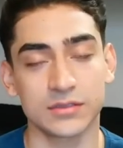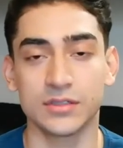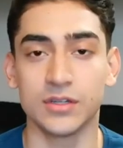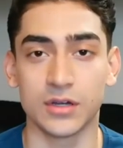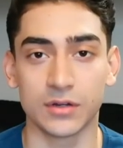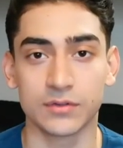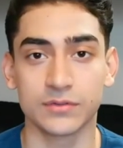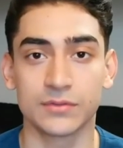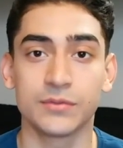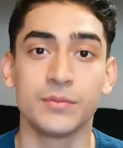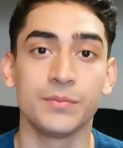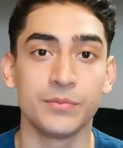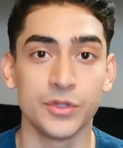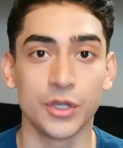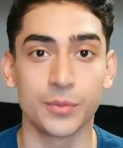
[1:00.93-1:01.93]
you know,
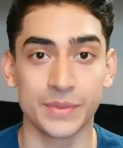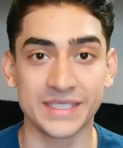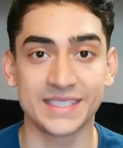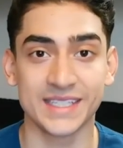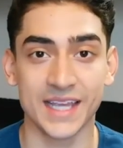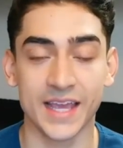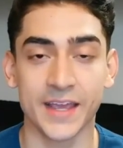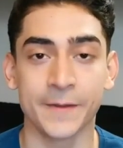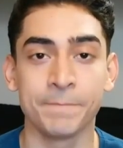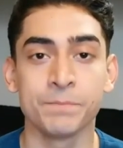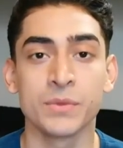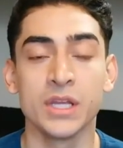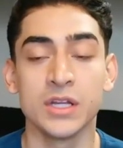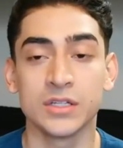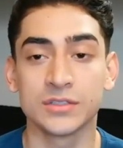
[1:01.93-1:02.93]
your BCA.
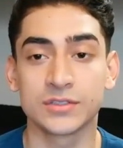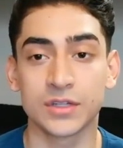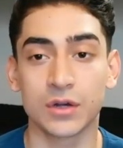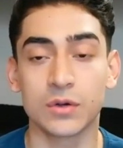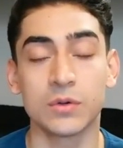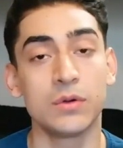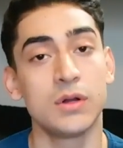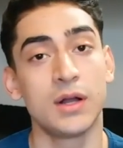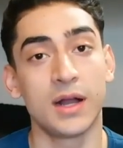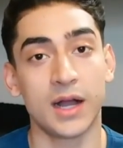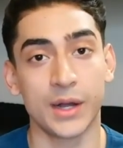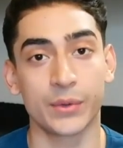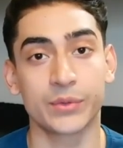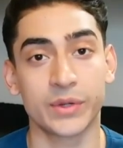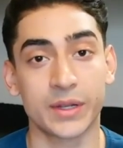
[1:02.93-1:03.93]
So I
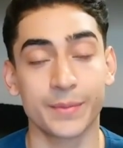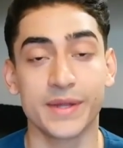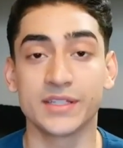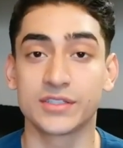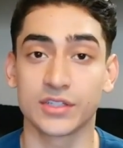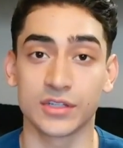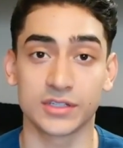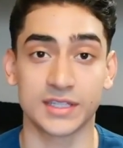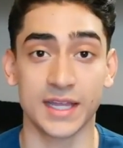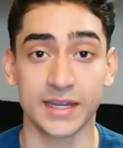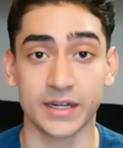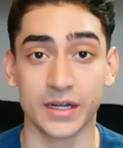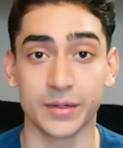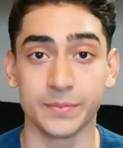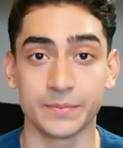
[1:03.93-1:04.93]
would recommend to look that
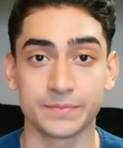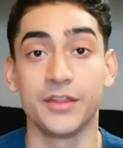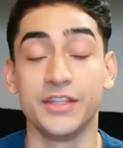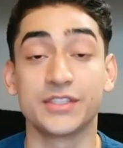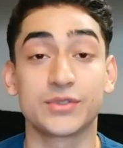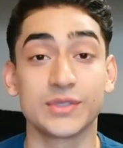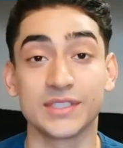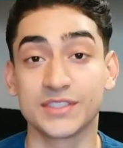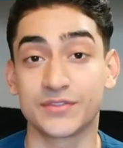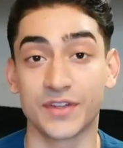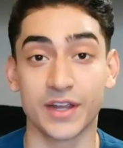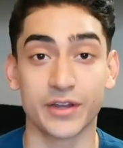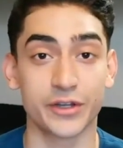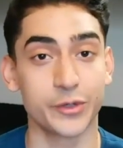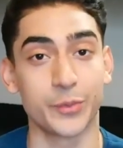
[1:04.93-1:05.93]
up. This one is
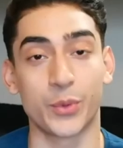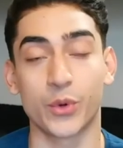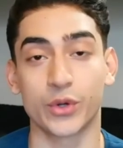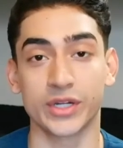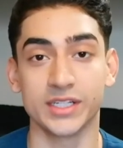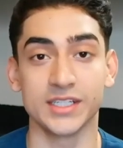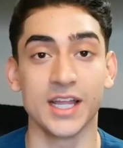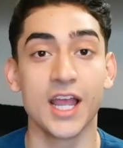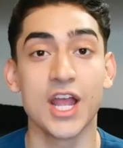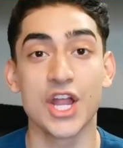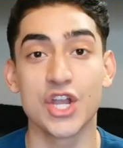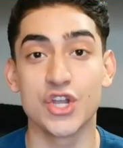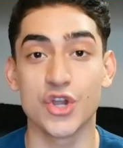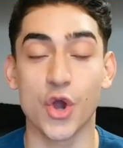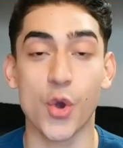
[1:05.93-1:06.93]
very important.
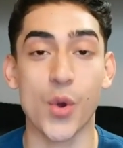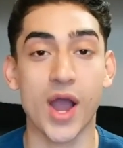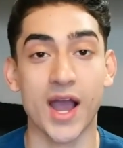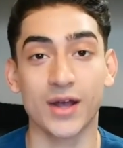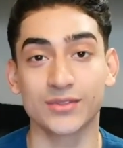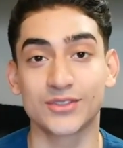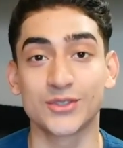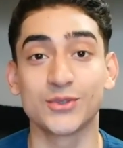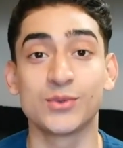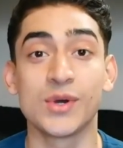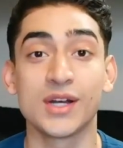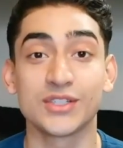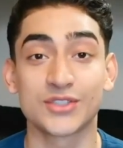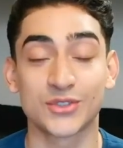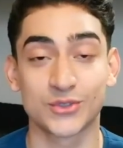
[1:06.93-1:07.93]
Know how to
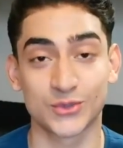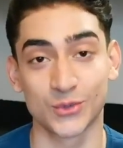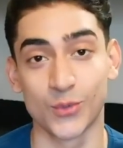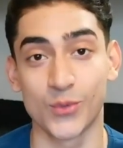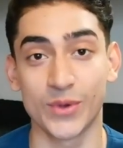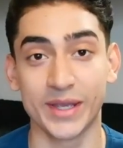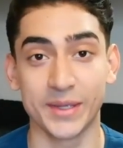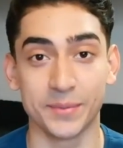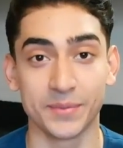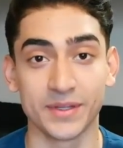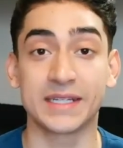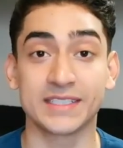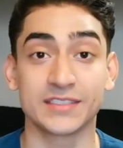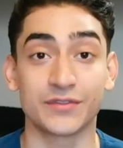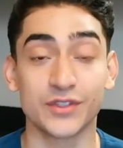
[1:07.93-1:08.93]
swim
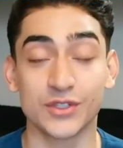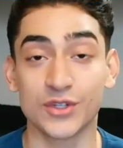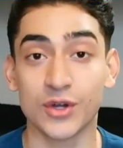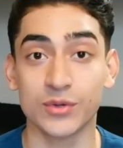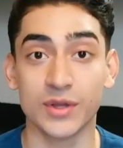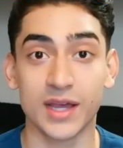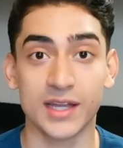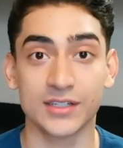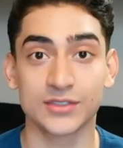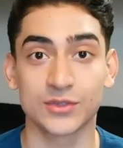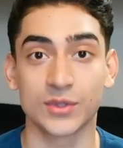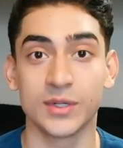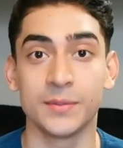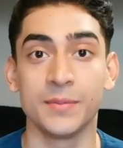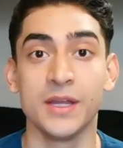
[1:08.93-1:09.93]
because if you don't know how to
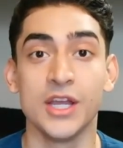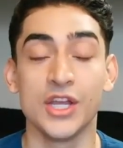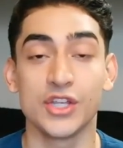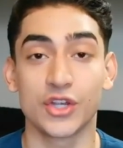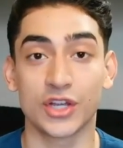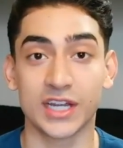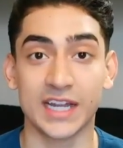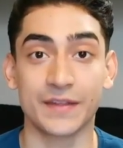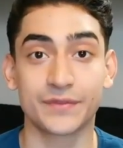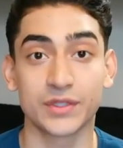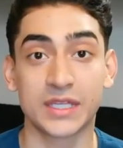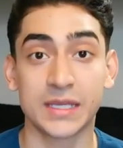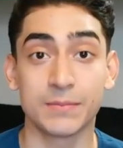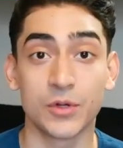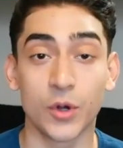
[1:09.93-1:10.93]
swim, you're gonna have to
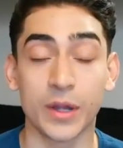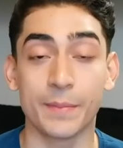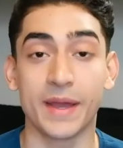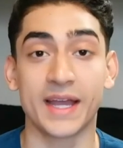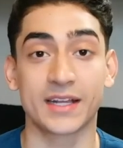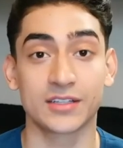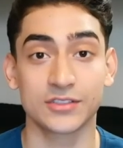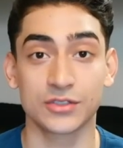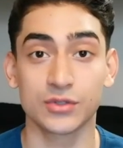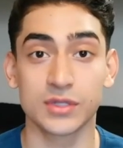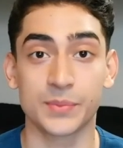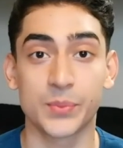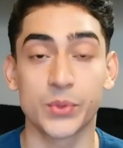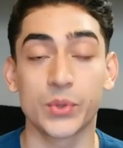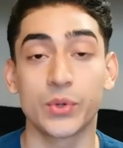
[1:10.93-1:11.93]
keep going back to the
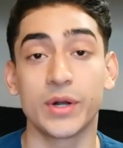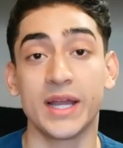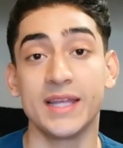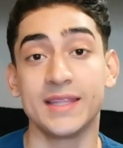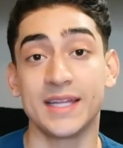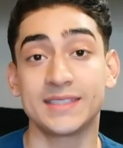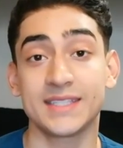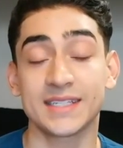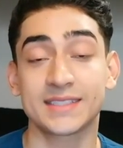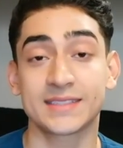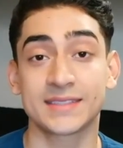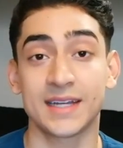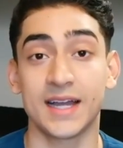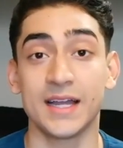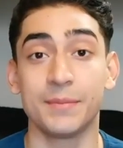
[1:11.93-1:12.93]
pool, and that takes
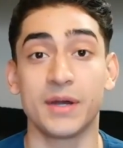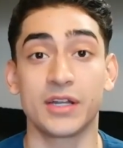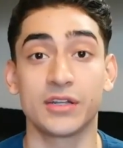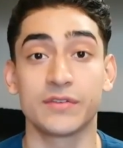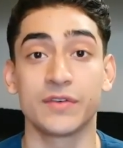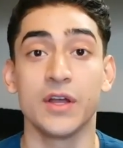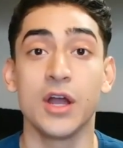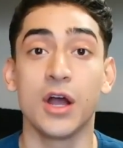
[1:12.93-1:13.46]
time out of